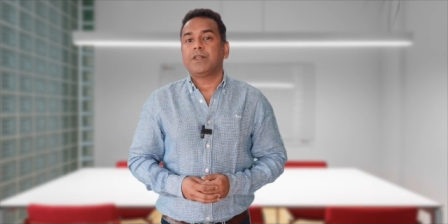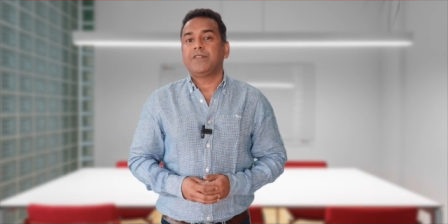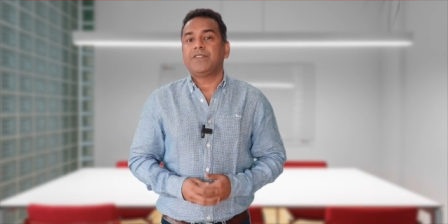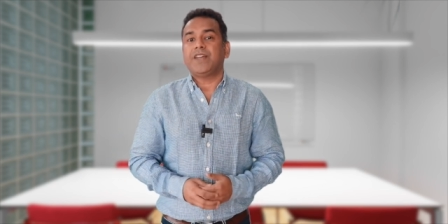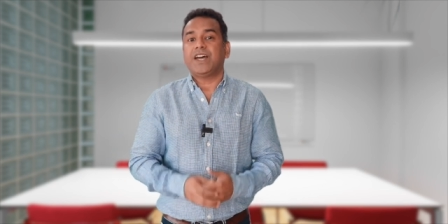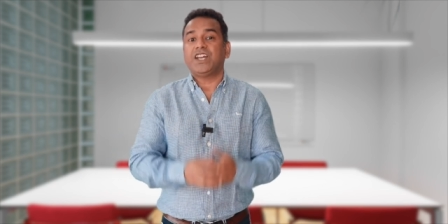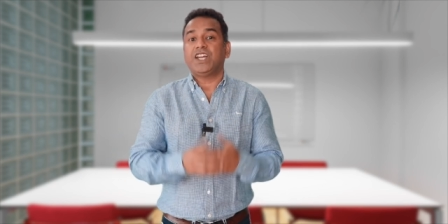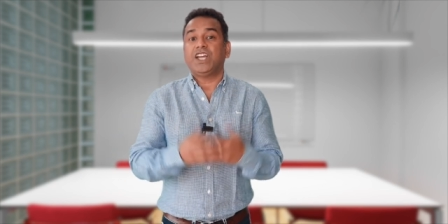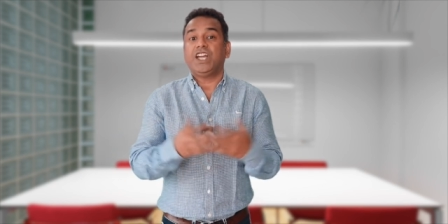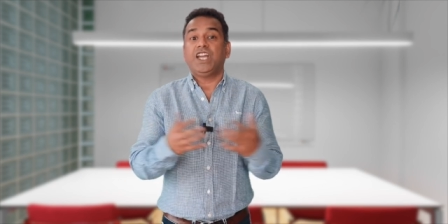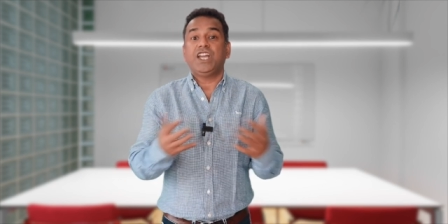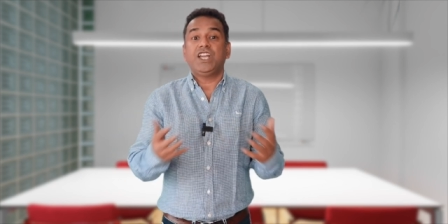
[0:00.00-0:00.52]

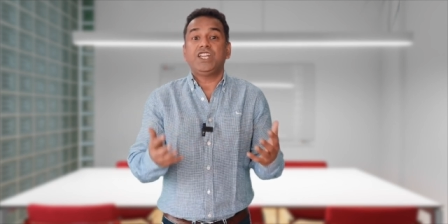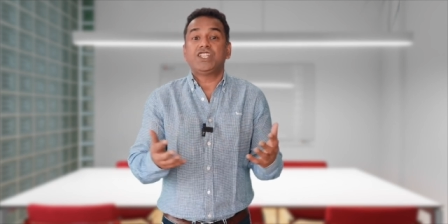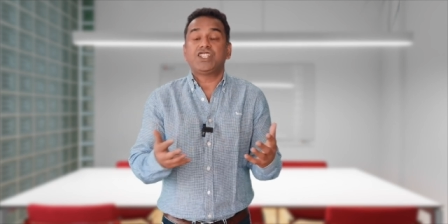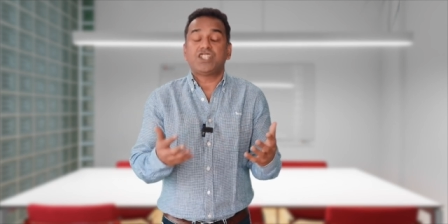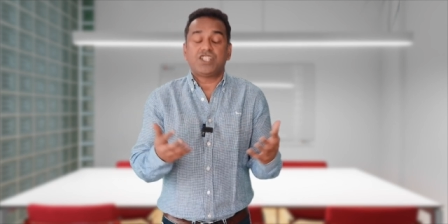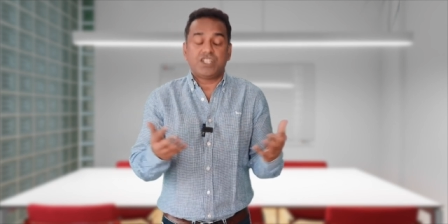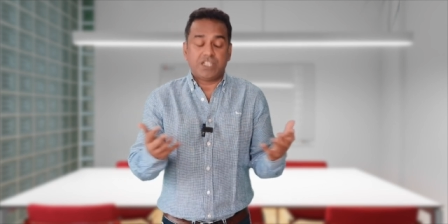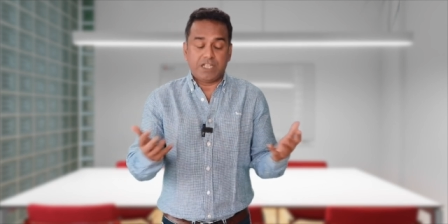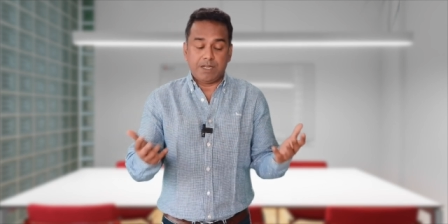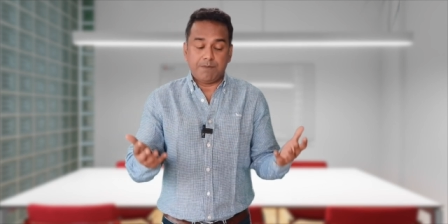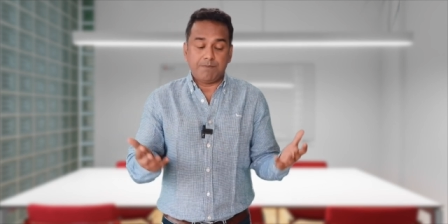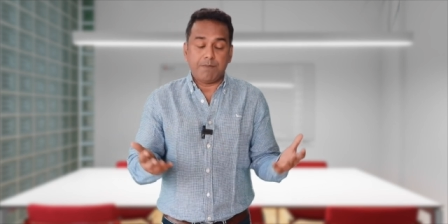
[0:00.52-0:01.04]
that
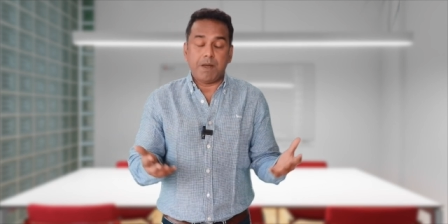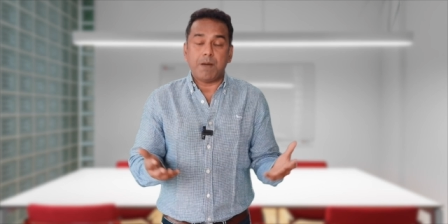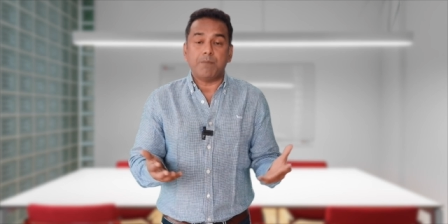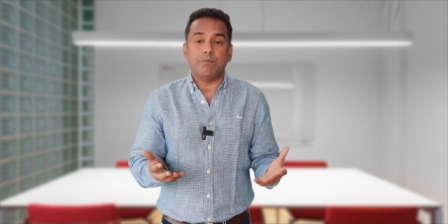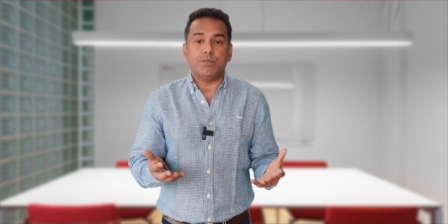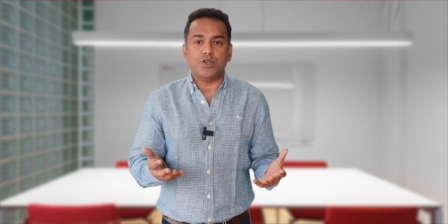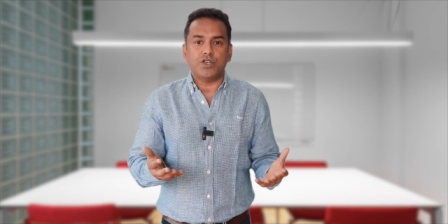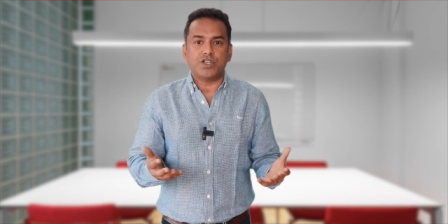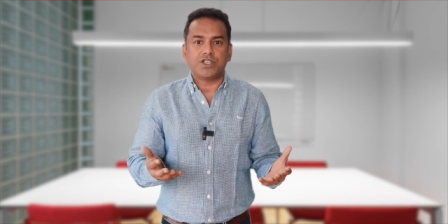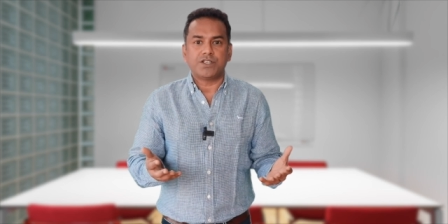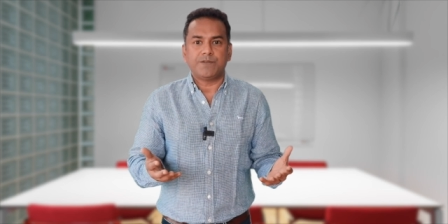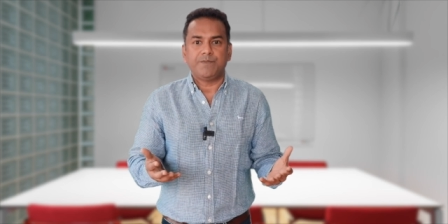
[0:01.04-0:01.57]
each team
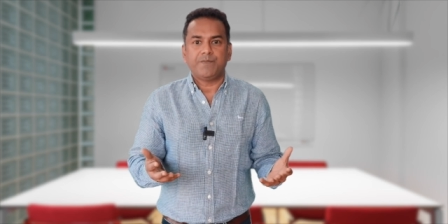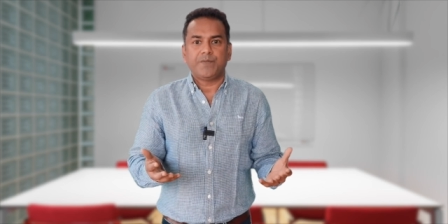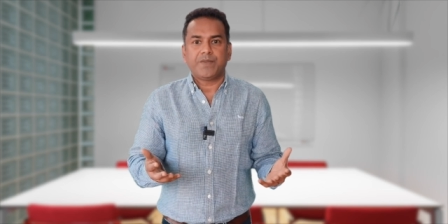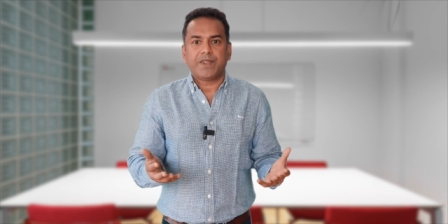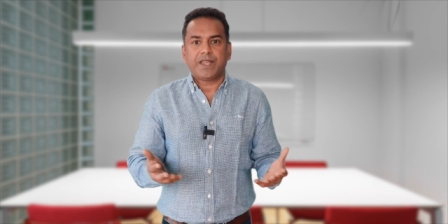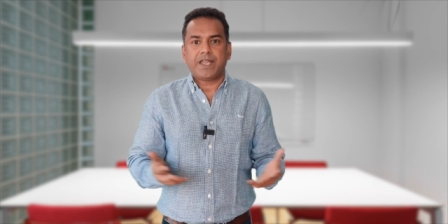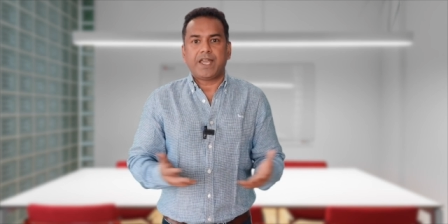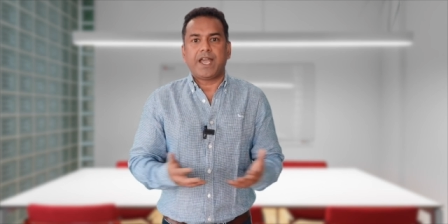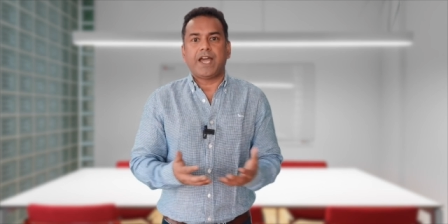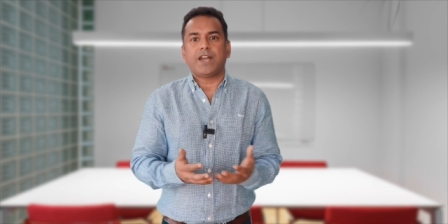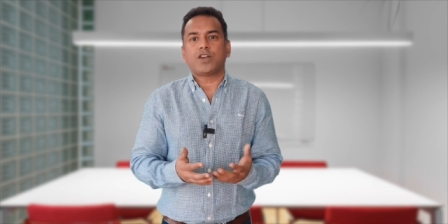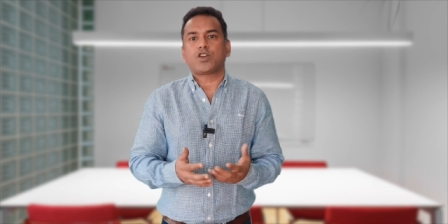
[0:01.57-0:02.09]
members
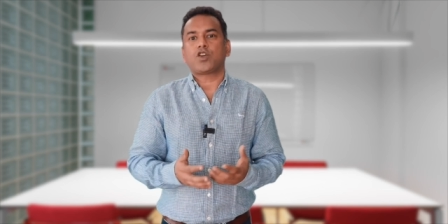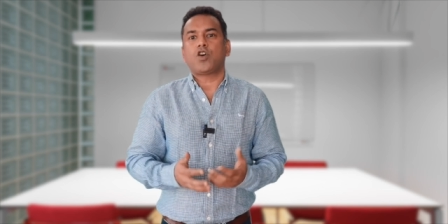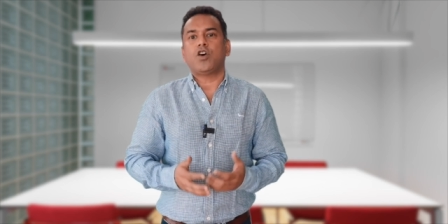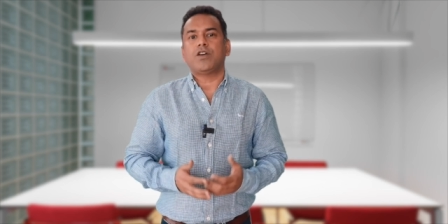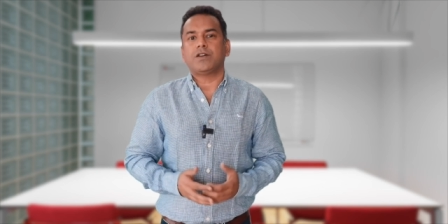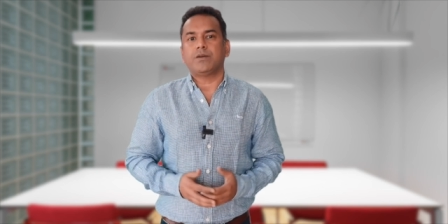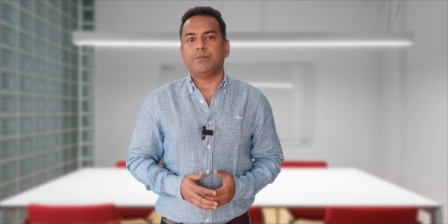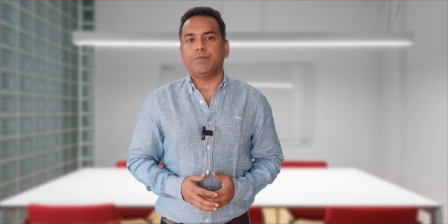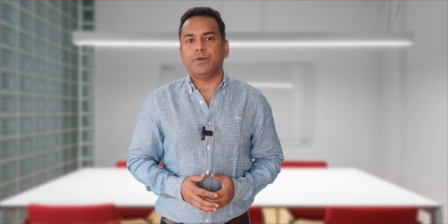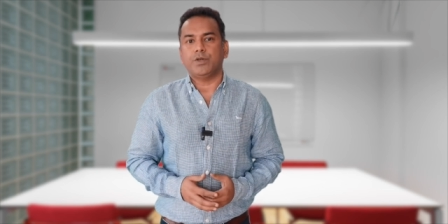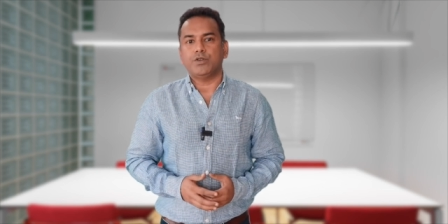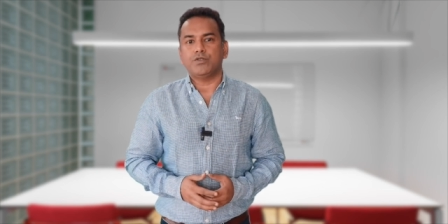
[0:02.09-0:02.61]
can
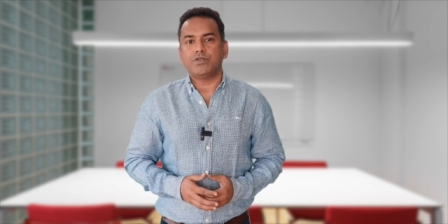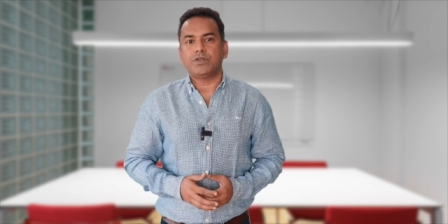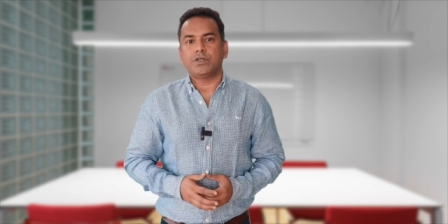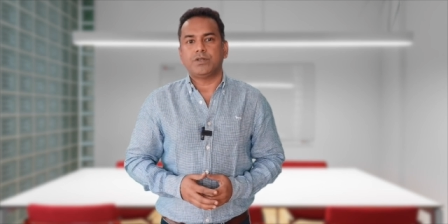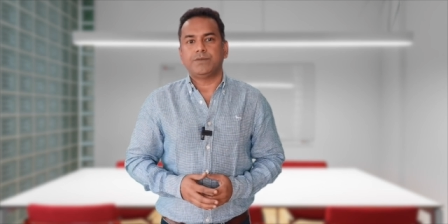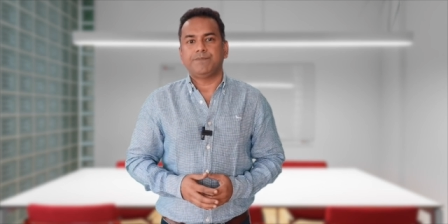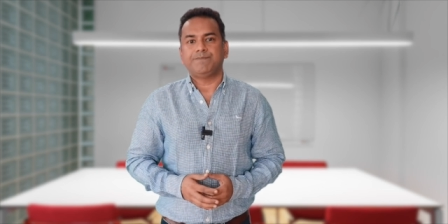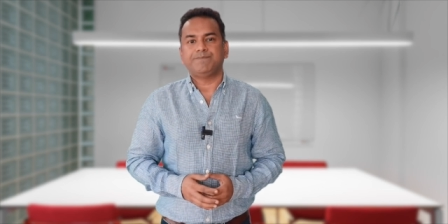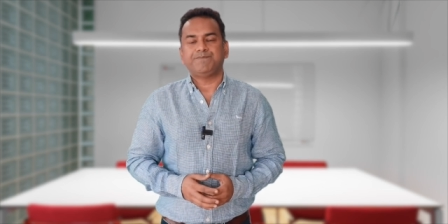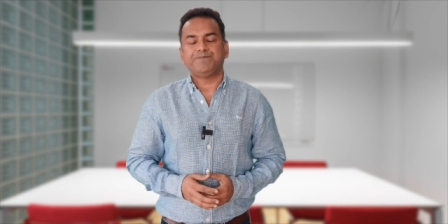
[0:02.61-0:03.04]
contribute.